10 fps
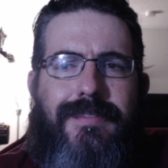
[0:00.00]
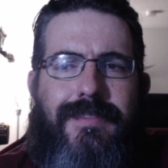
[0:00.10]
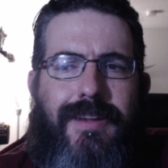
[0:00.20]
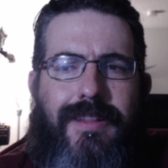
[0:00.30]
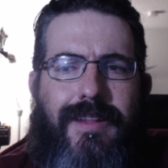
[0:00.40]

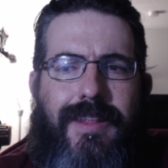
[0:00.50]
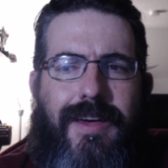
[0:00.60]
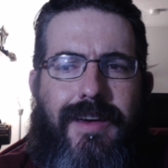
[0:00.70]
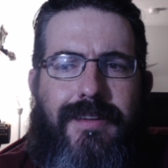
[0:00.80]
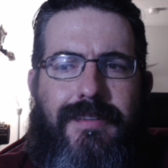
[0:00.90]
Nothing like
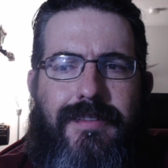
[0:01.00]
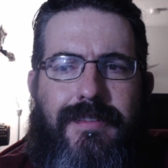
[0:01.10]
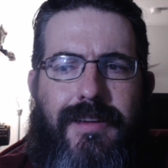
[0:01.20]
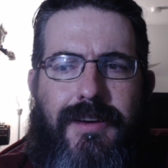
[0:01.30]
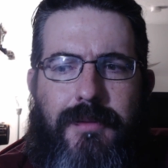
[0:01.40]
that.
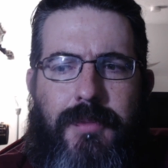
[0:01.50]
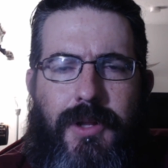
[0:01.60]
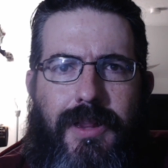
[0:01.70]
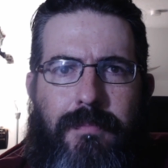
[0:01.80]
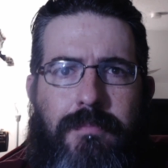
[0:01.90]
It could have been
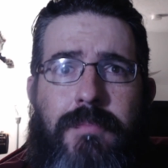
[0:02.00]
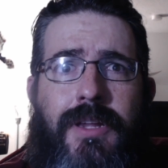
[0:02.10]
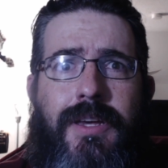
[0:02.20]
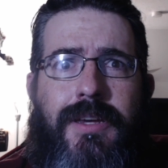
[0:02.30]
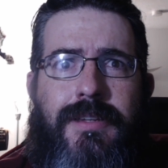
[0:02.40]
a
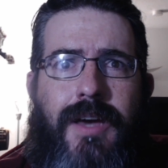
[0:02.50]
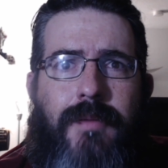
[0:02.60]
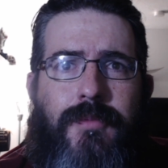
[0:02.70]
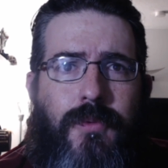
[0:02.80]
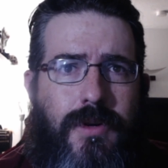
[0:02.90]
million
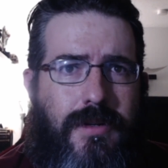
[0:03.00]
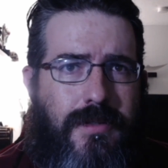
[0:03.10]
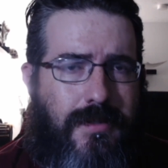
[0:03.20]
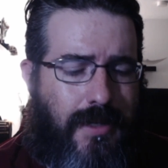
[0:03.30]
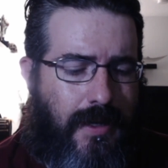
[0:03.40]
times worse.